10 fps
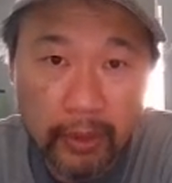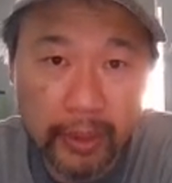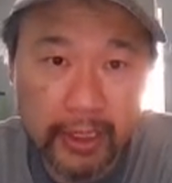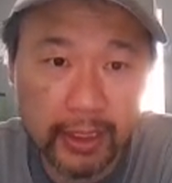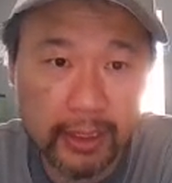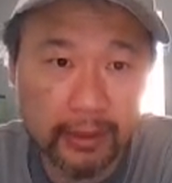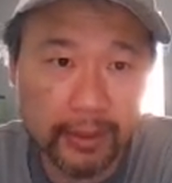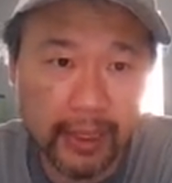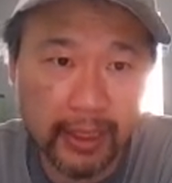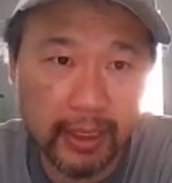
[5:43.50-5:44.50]
or
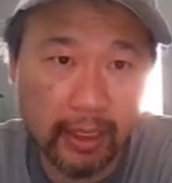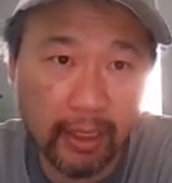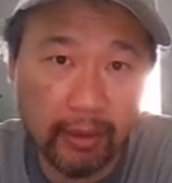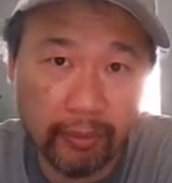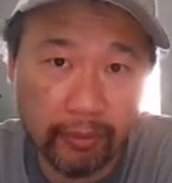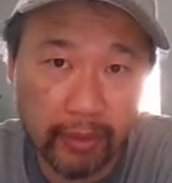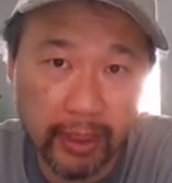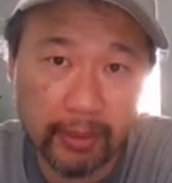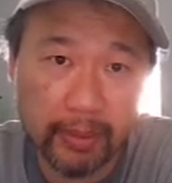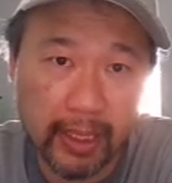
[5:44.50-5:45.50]
continuation of
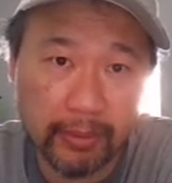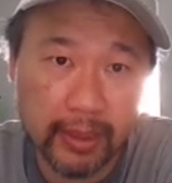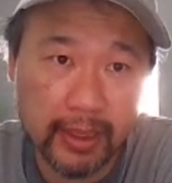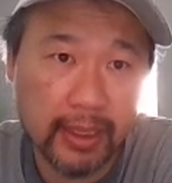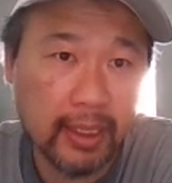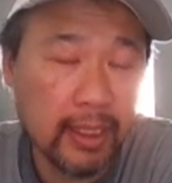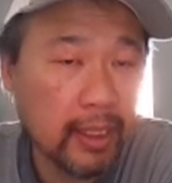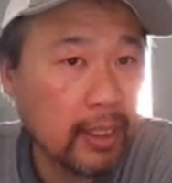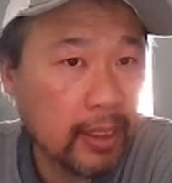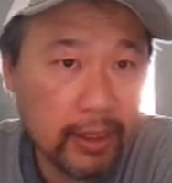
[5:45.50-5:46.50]
what your plan was.
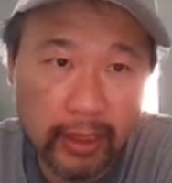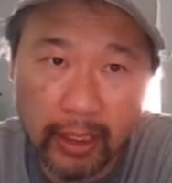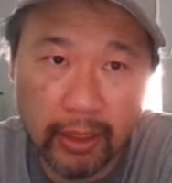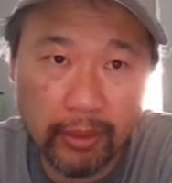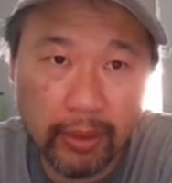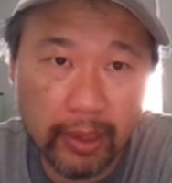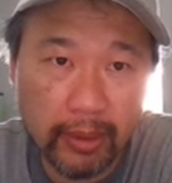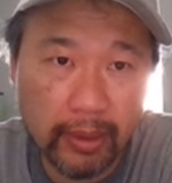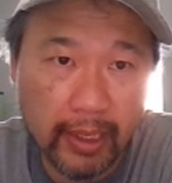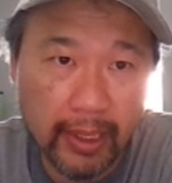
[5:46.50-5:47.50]
So
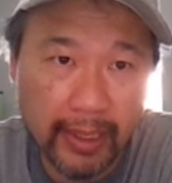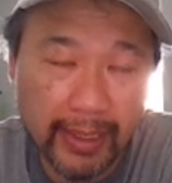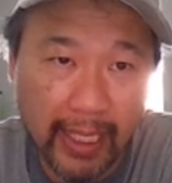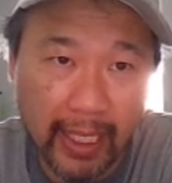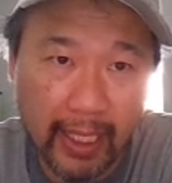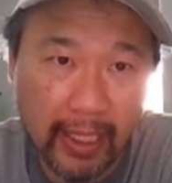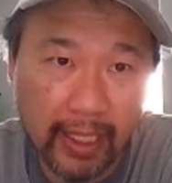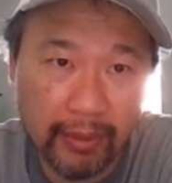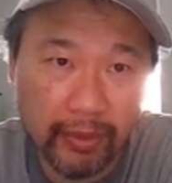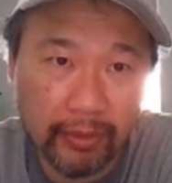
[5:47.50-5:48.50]

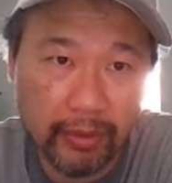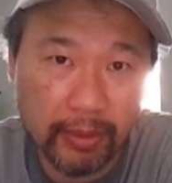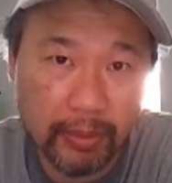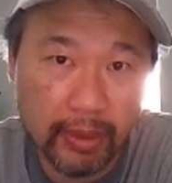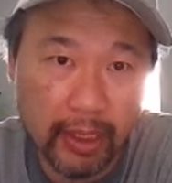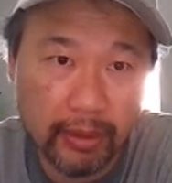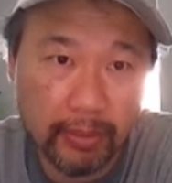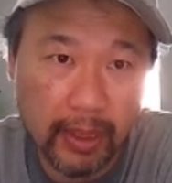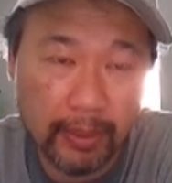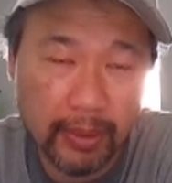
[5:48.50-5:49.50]
yeah, I vote for Barack
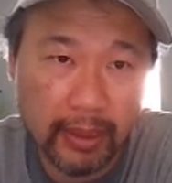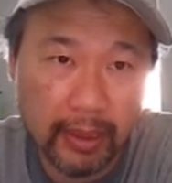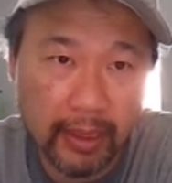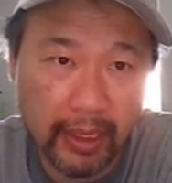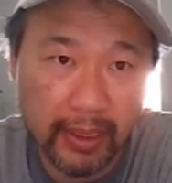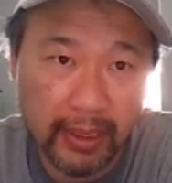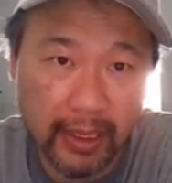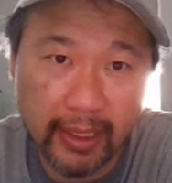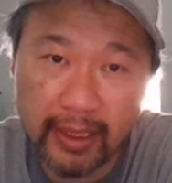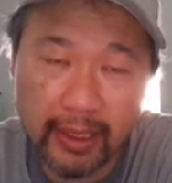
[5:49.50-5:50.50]
Obama there
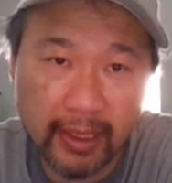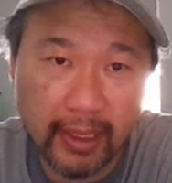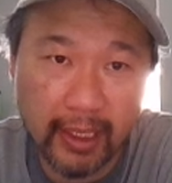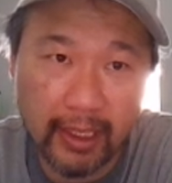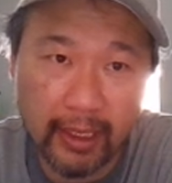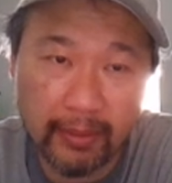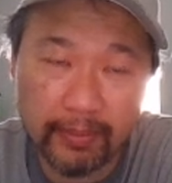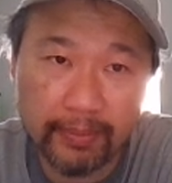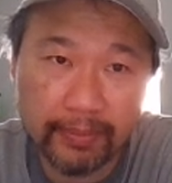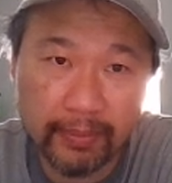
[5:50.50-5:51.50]
again.
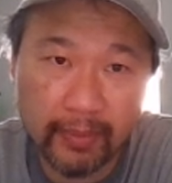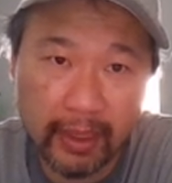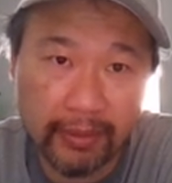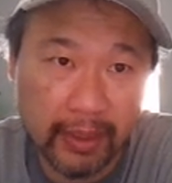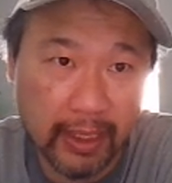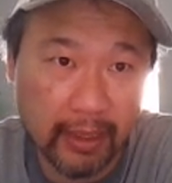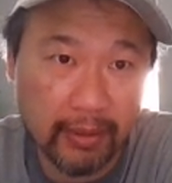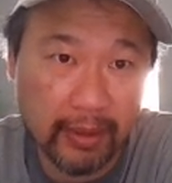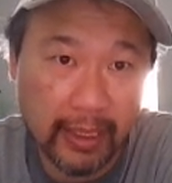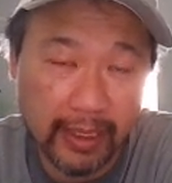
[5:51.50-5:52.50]
Even
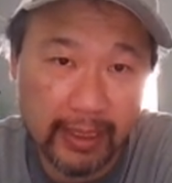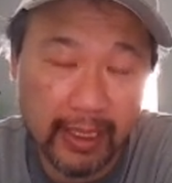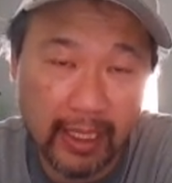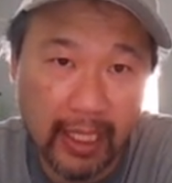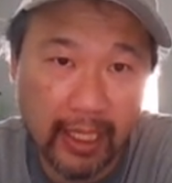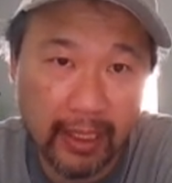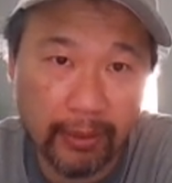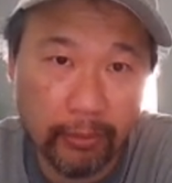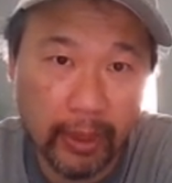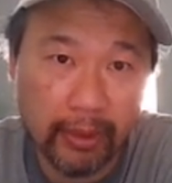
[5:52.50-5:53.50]
though, like I said,
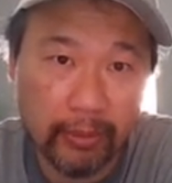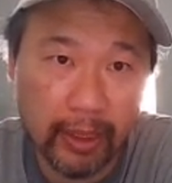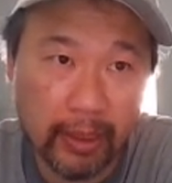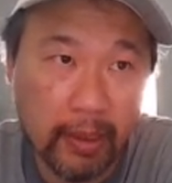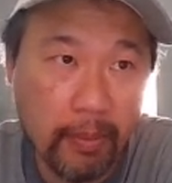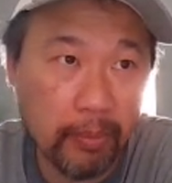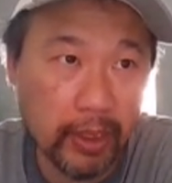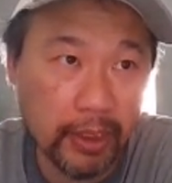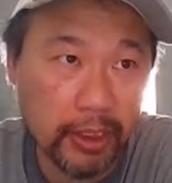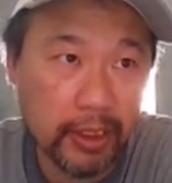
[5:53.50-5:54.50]
I went with
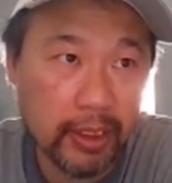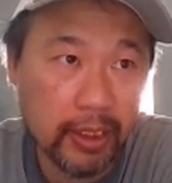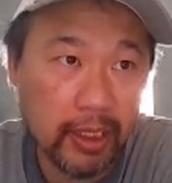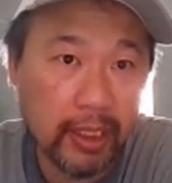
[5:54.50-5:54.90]
Bush